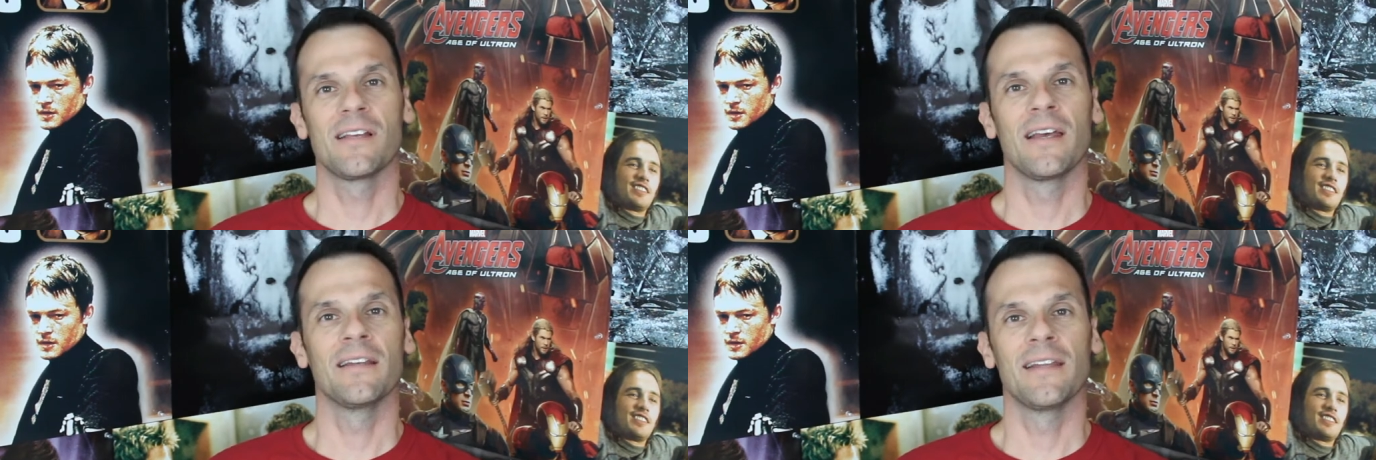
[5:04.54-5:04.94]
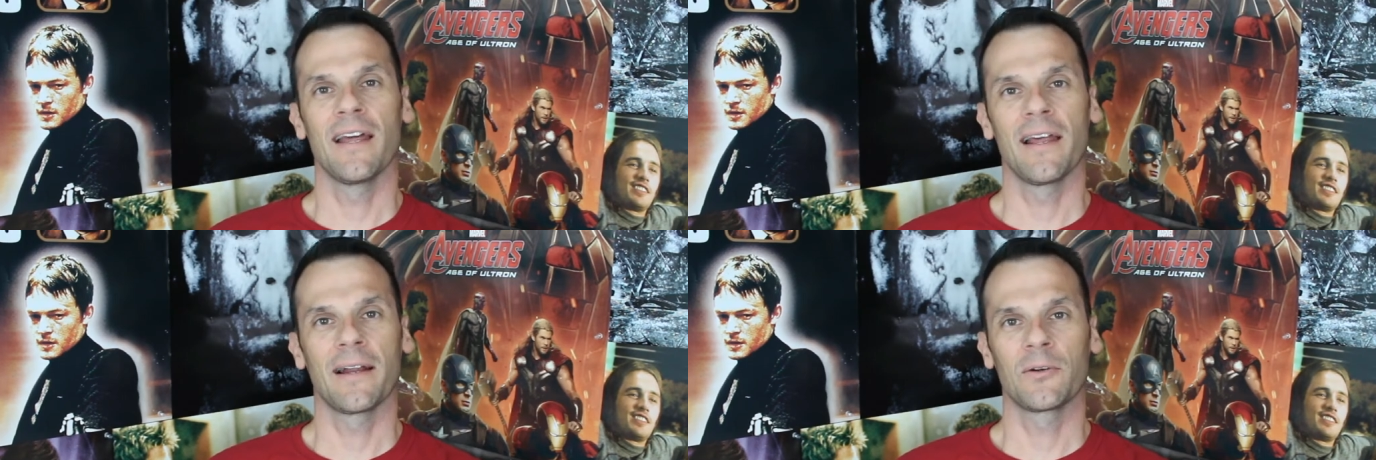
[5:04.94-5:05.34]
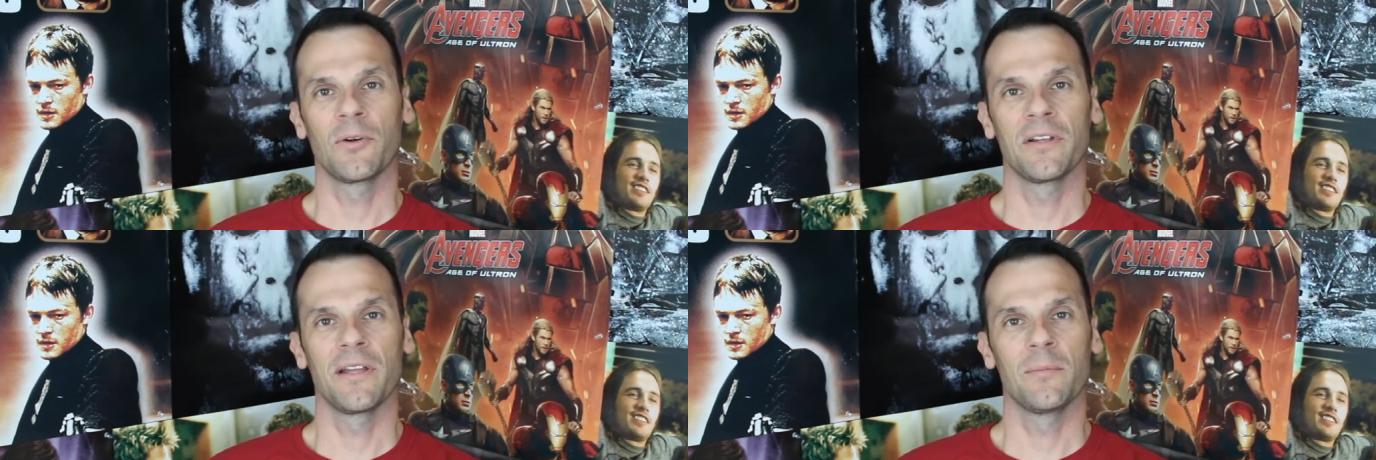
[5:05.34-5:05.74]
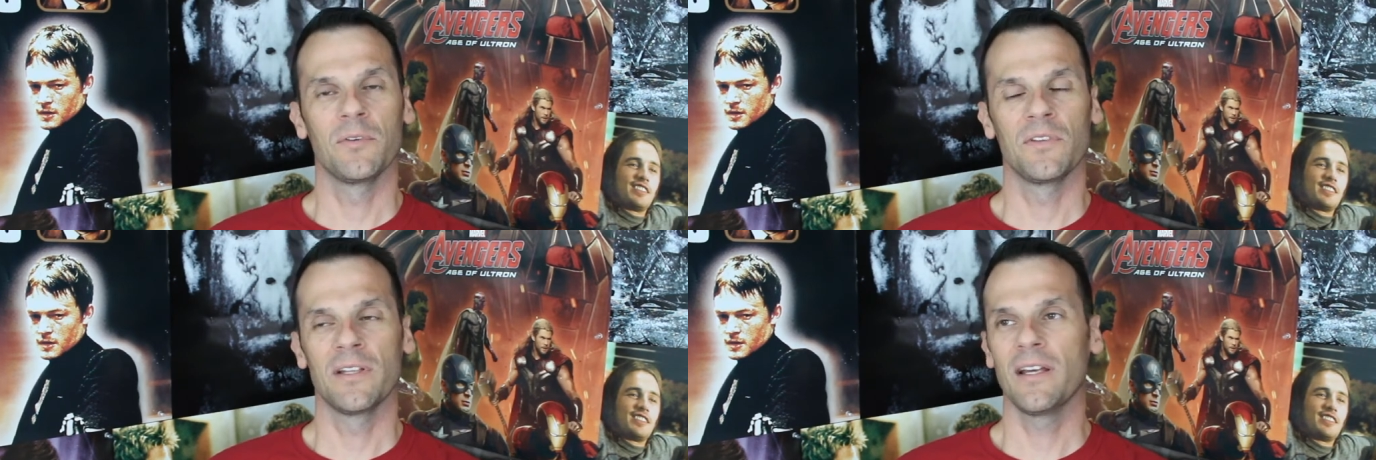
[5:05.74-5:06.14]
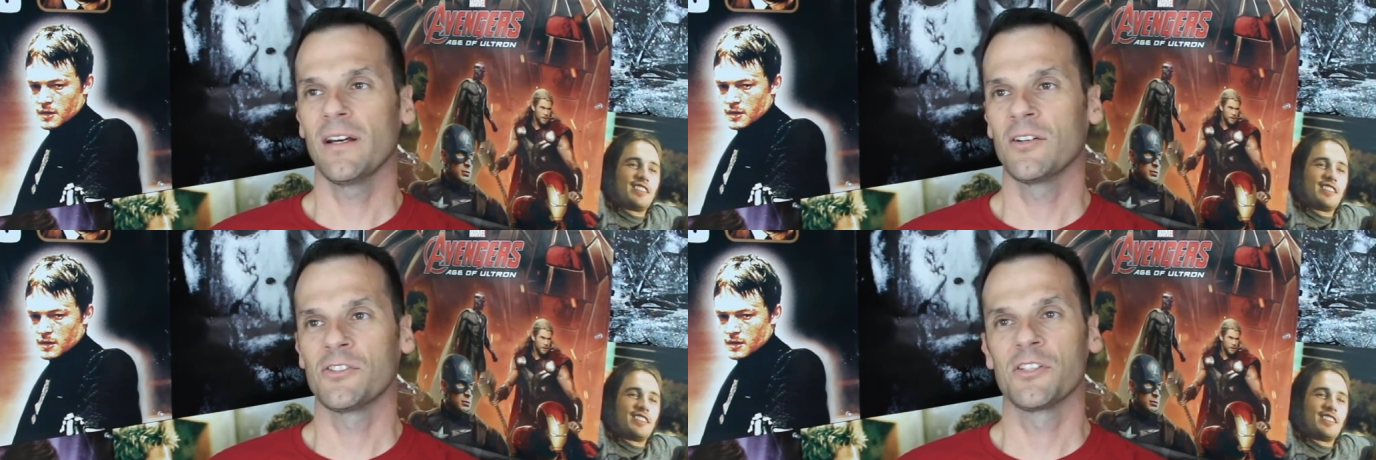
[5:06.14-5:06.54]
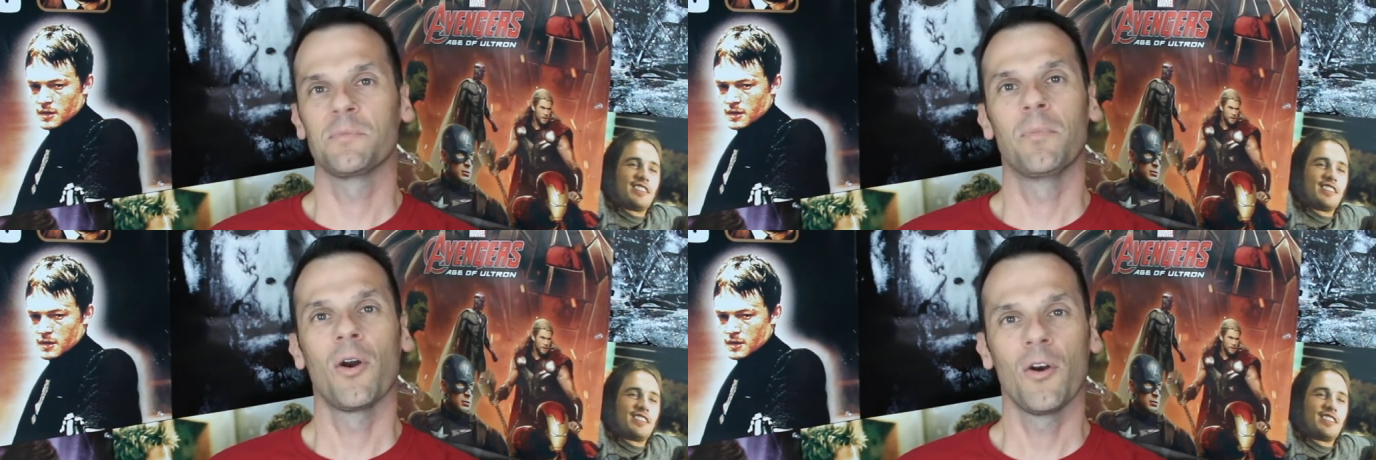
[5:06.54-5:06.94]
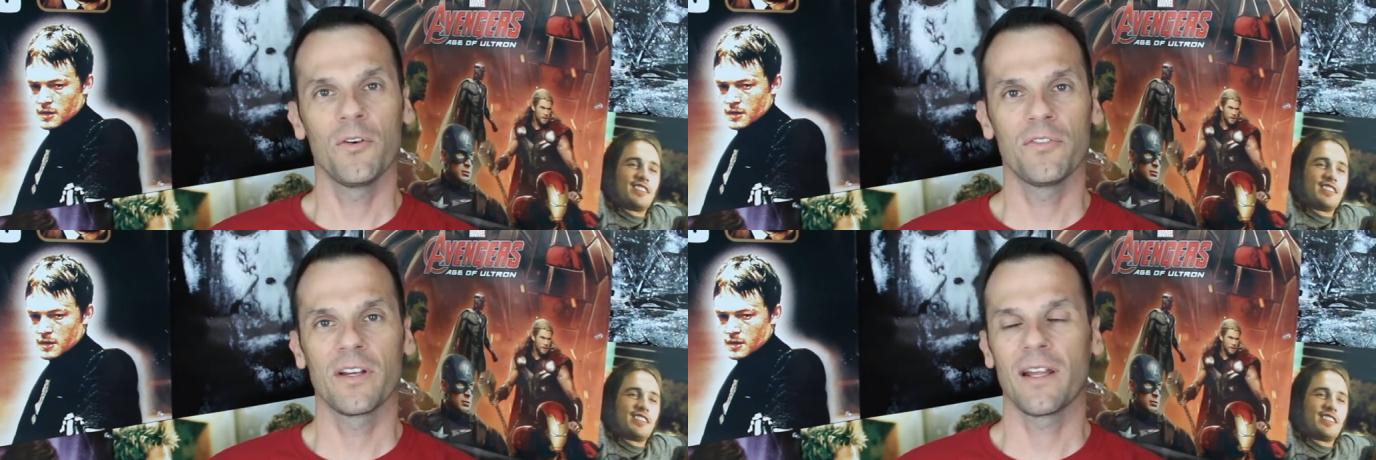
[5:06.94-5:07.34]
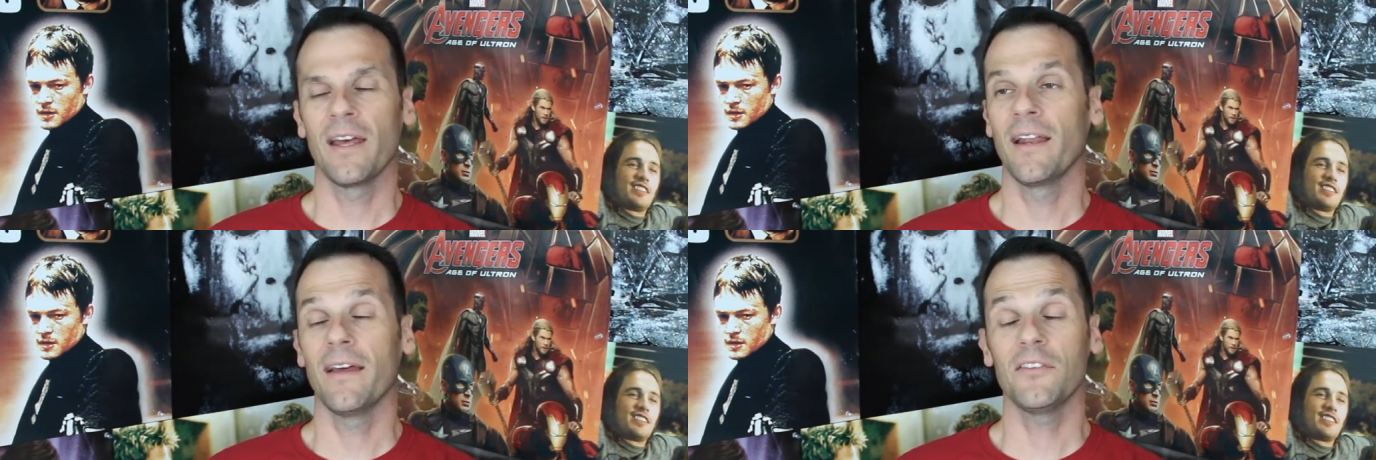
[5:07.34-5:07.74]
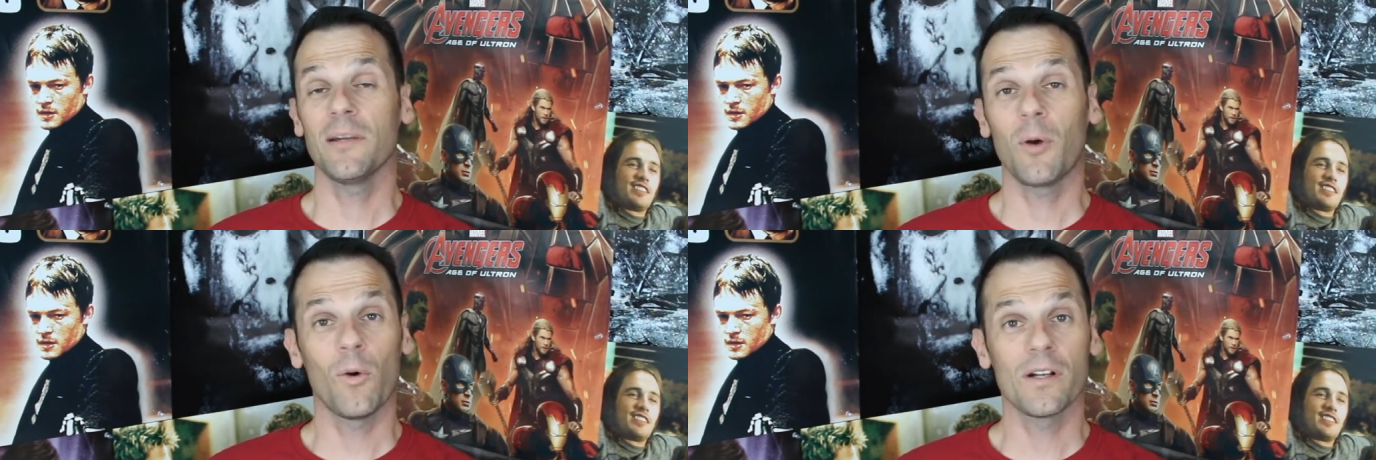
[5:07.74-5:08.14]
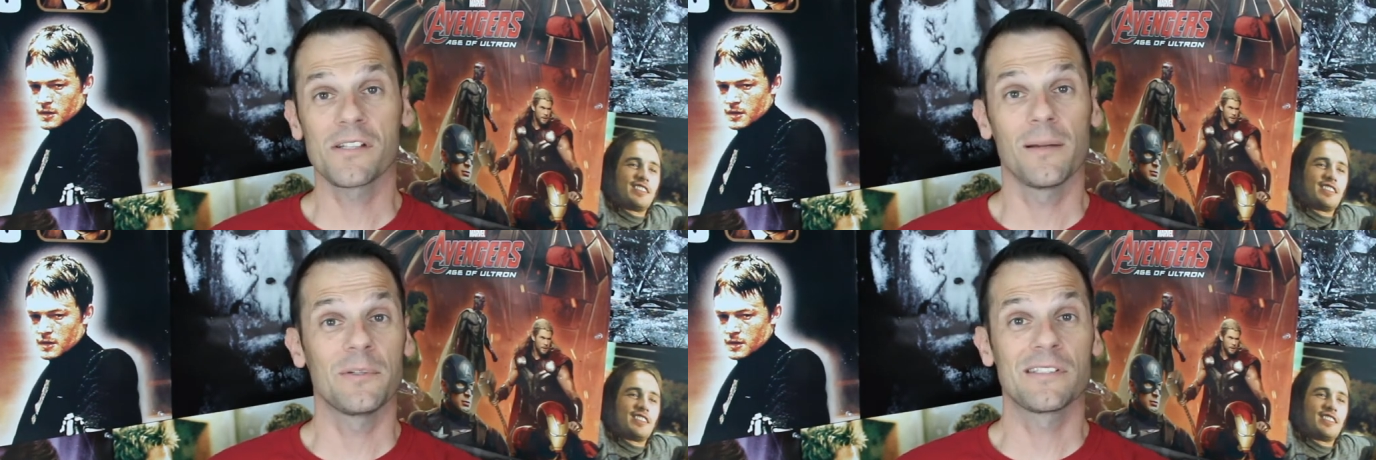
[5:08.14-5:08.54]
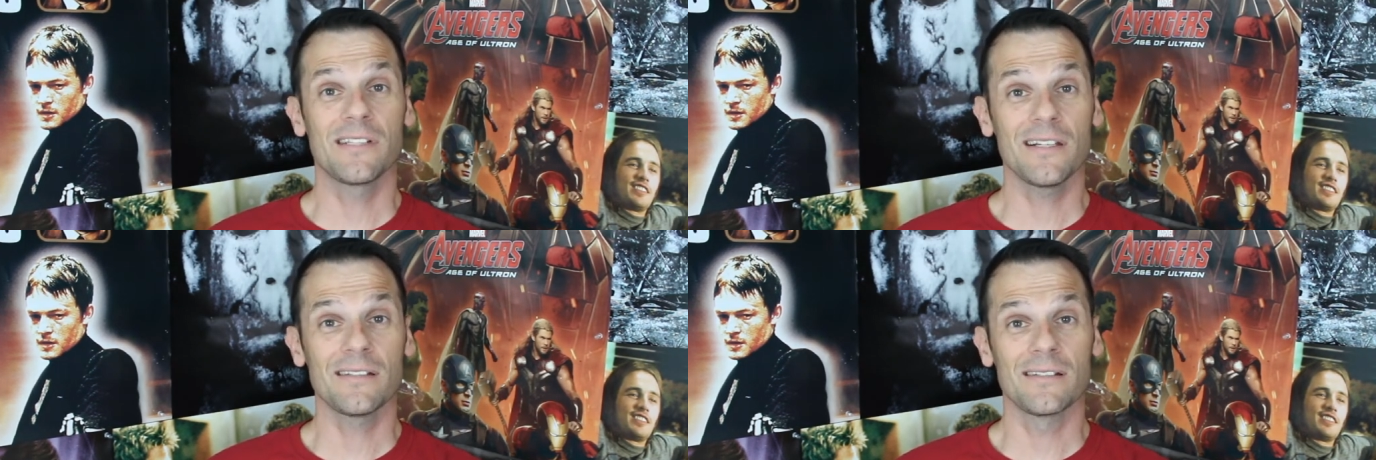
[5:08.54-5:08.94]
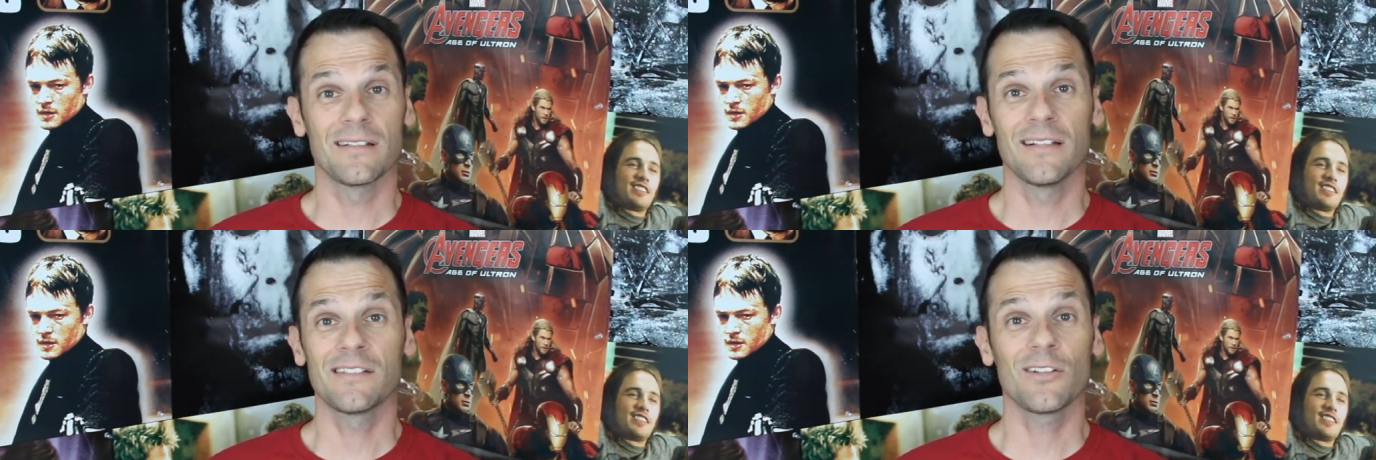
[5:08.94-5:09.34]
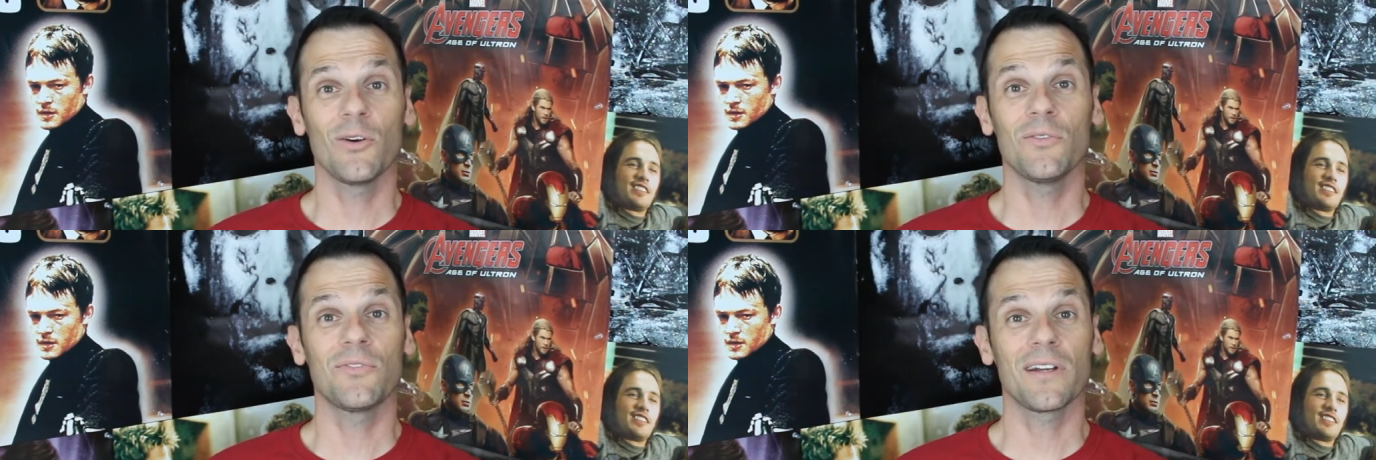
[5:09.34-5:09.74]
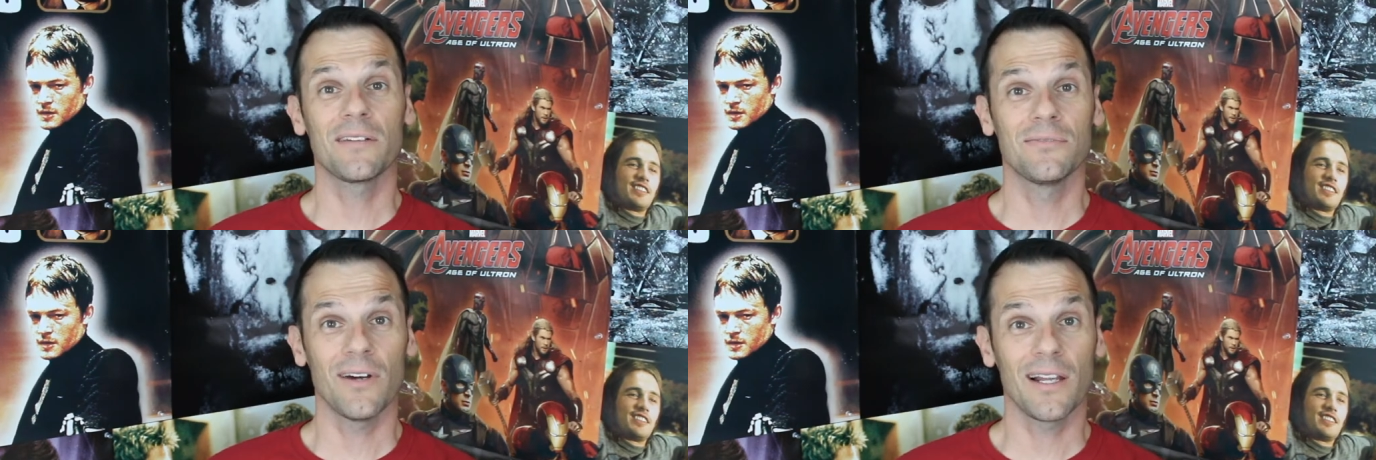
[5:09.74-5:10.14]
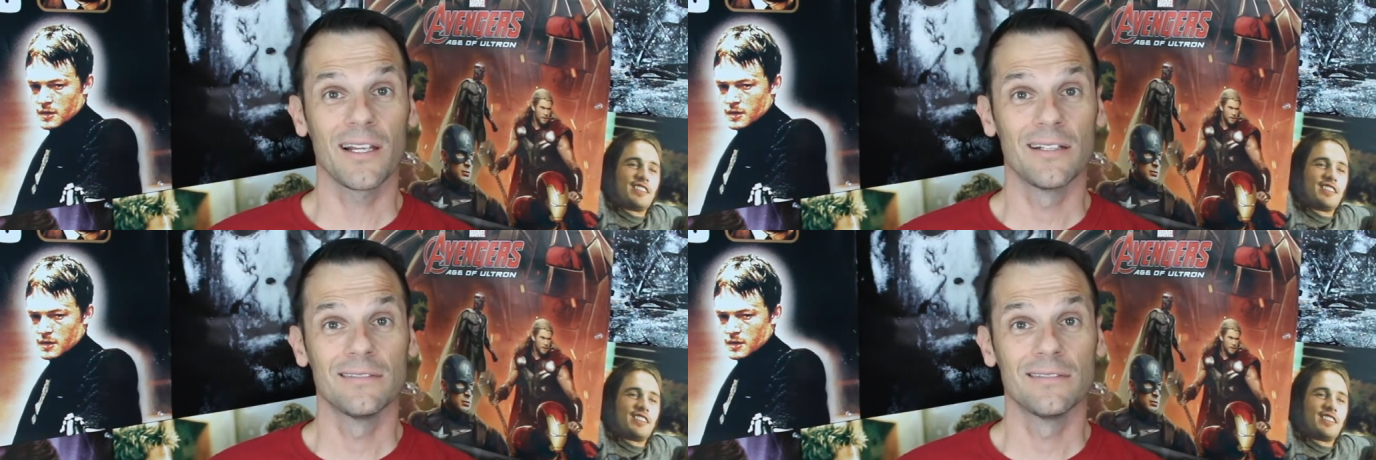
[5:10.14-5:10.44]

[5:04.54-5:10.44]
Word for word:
Speaker 1: and Dan Aykroyd in that movie. They are just perfect, and every time I watch it, I'm in stitches. It's so freaking funny.